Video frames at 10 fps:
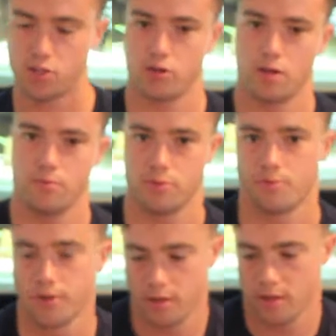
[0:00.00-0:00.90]
shrimp to
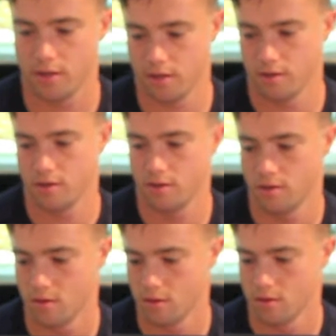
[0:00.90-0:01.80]
put in here.
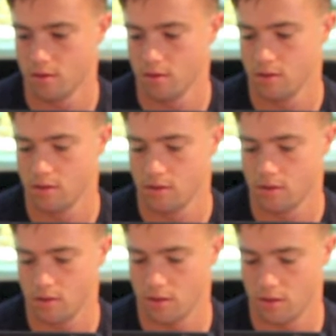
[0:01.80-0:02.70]

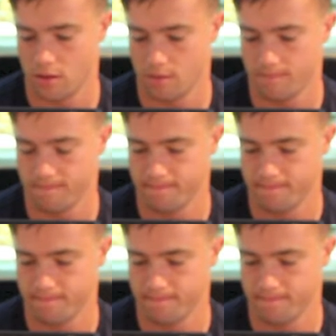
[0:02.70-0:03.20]
I'm